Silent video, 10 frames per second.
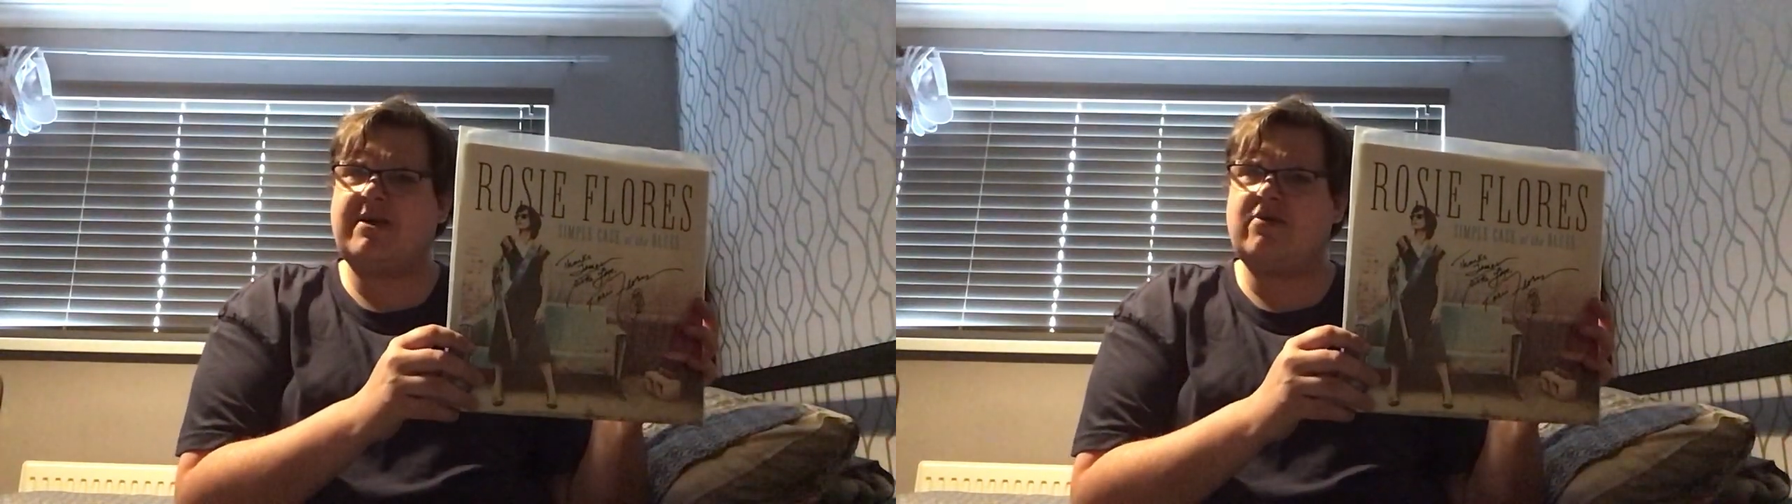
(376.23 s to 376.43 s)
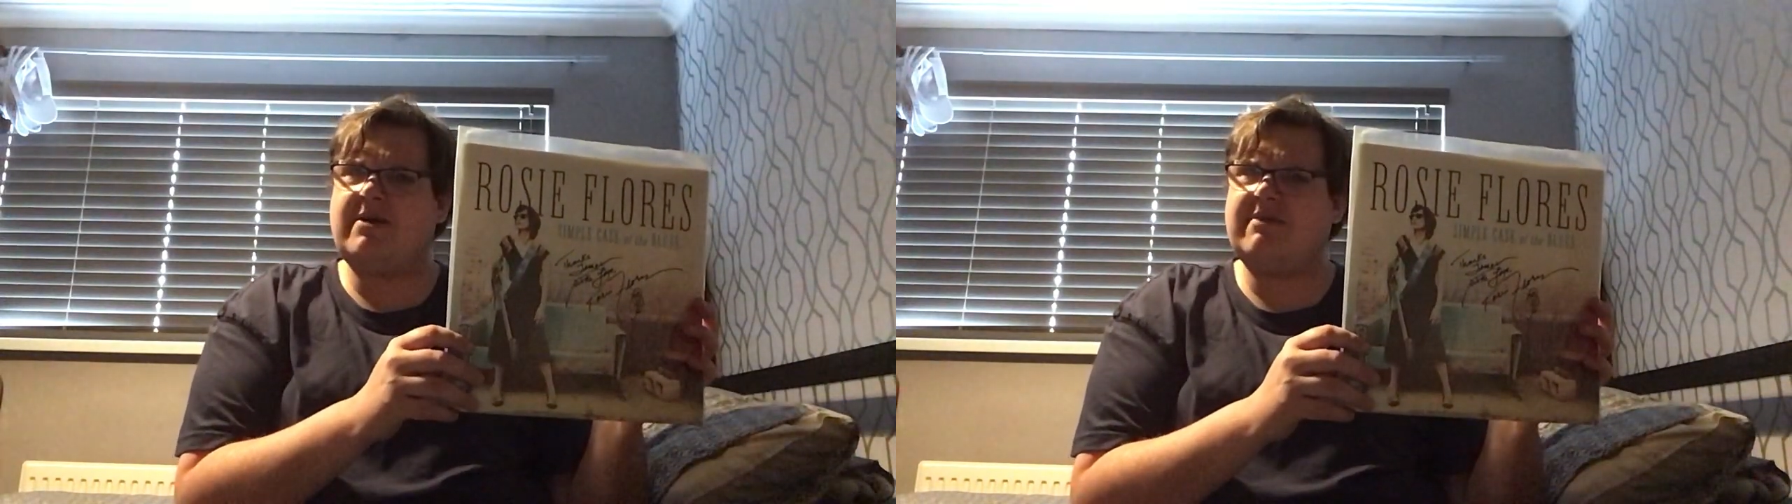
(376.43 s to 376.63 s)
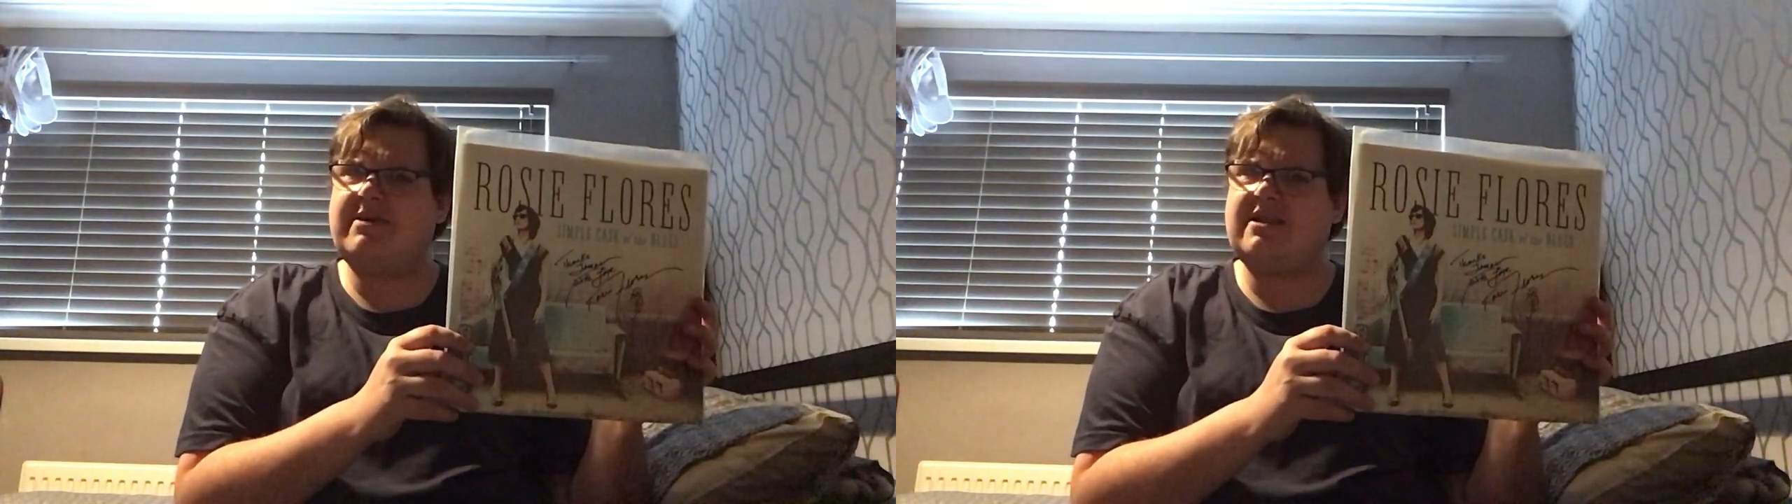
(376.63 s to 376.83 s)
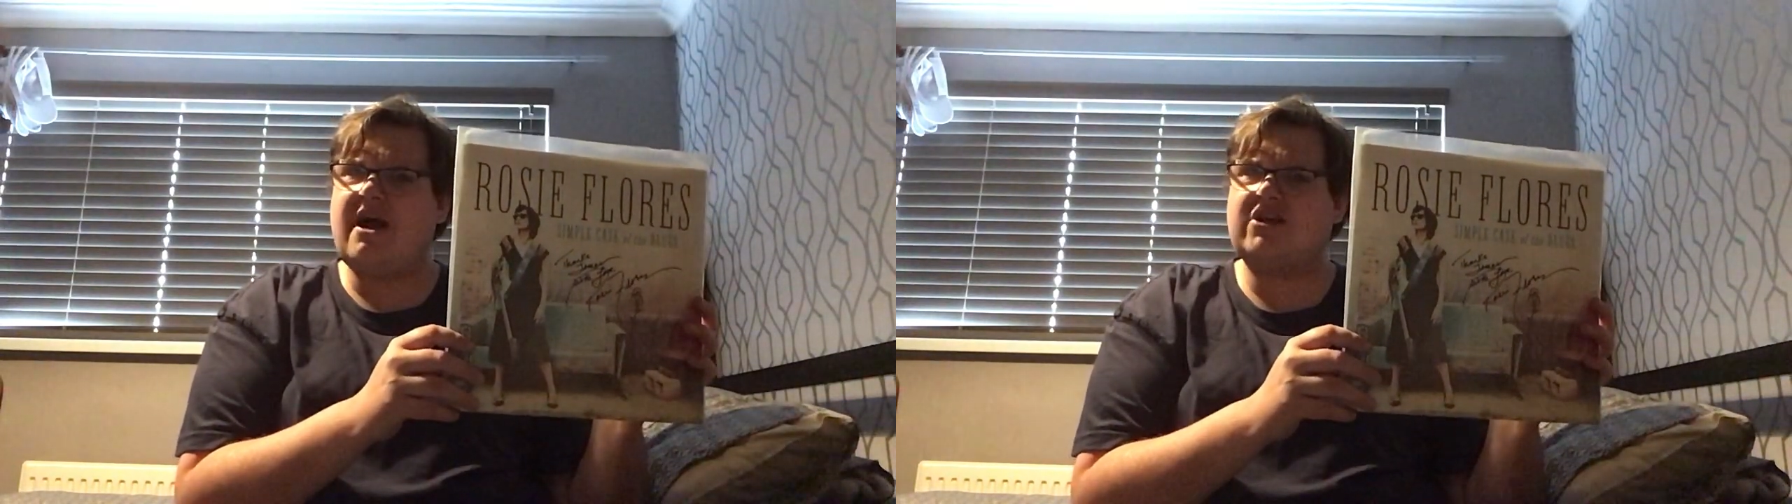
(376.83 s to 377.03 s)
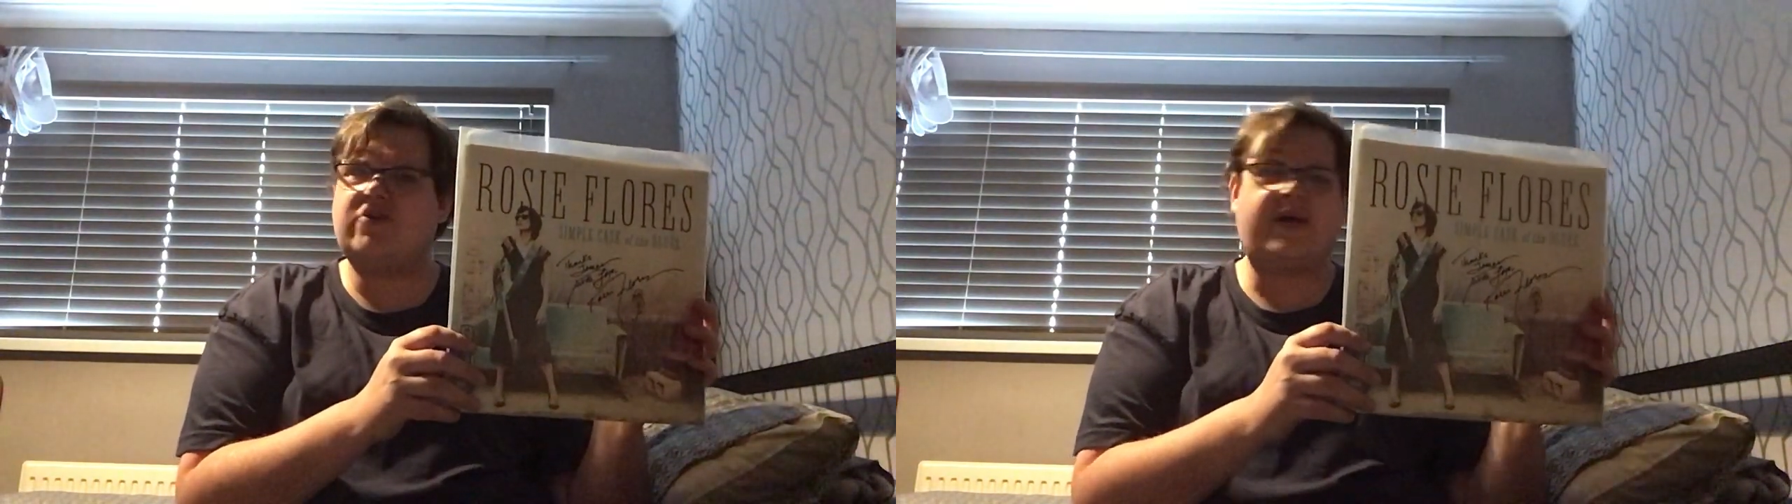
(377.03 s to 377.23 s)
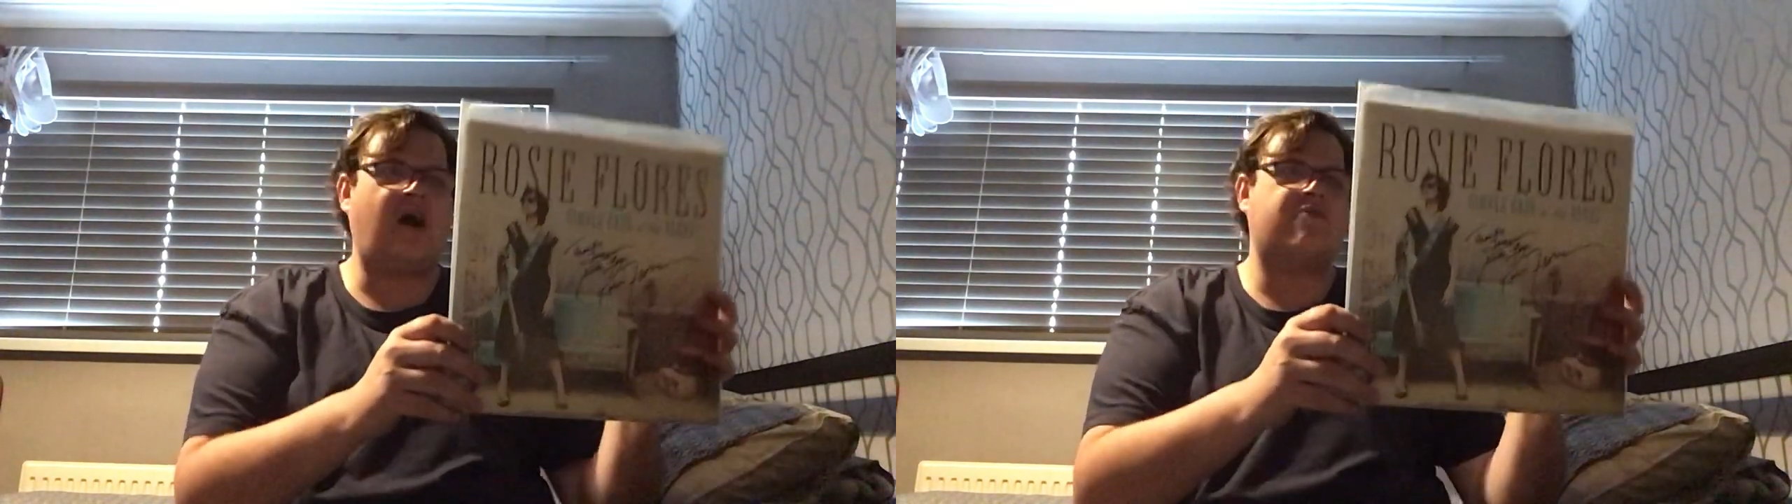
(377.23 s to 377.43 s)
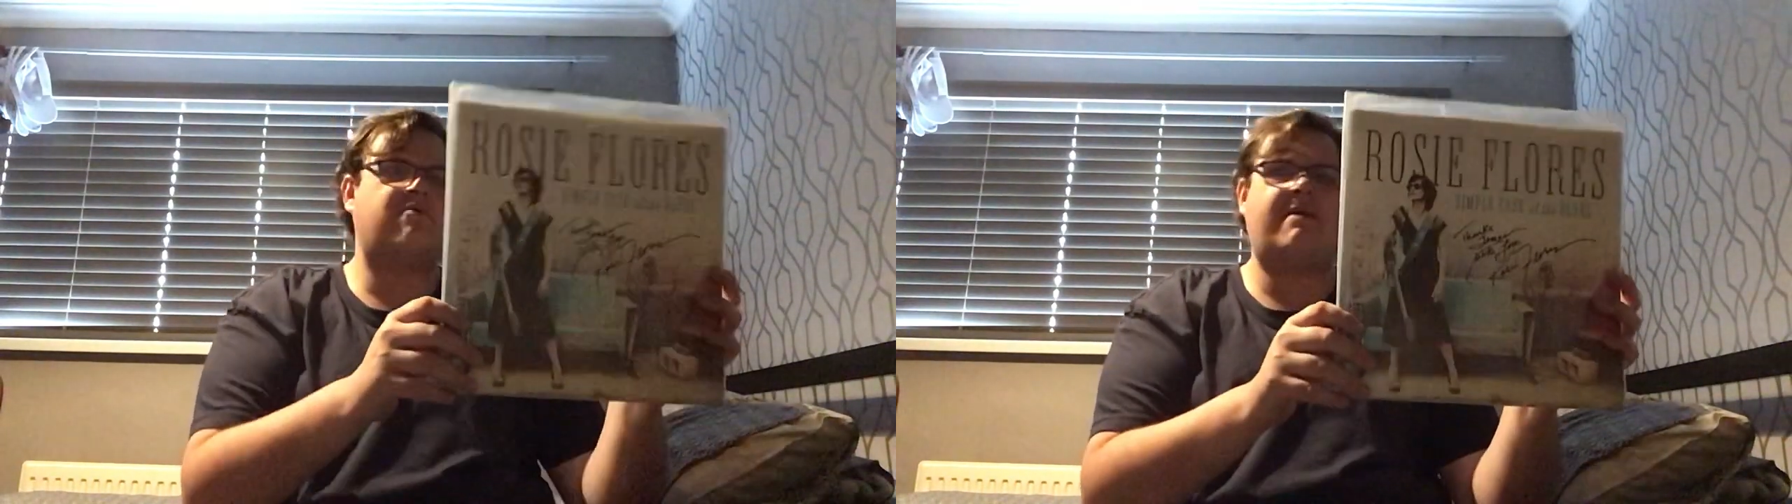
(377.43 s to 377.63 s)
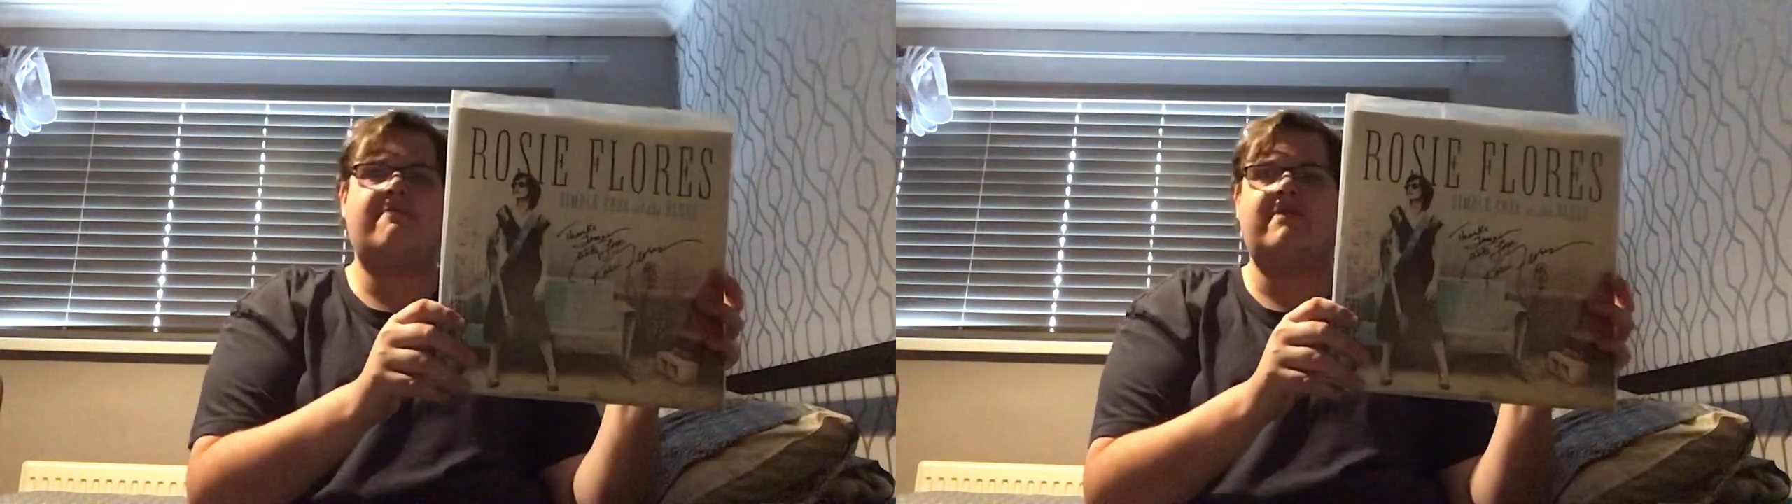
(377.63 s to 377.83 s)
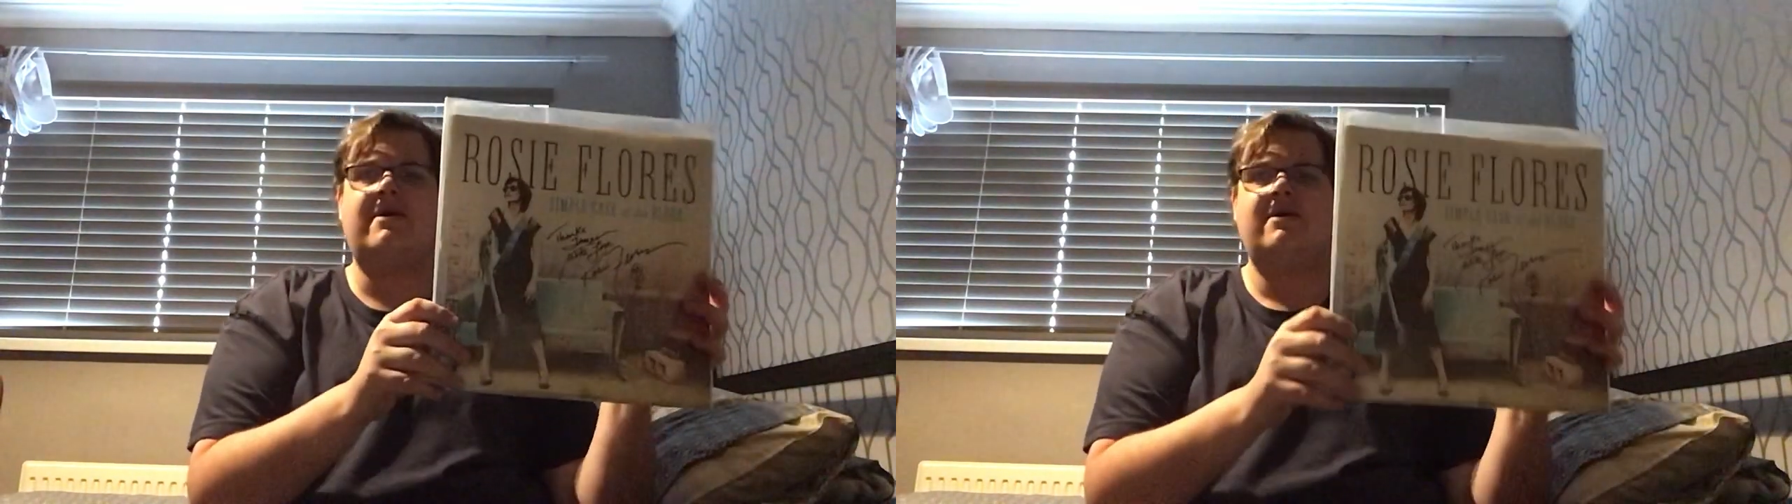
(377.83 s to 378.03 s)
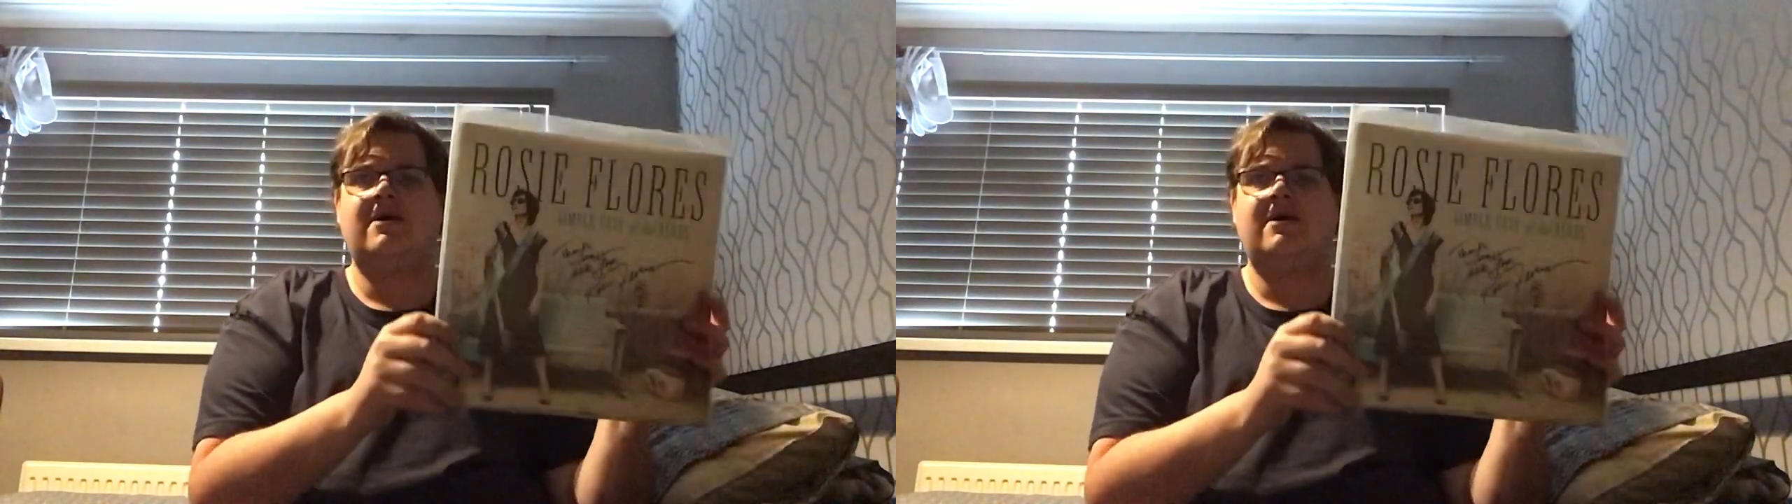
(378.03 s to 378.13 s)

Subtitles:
or it might have been last year, I can't remember.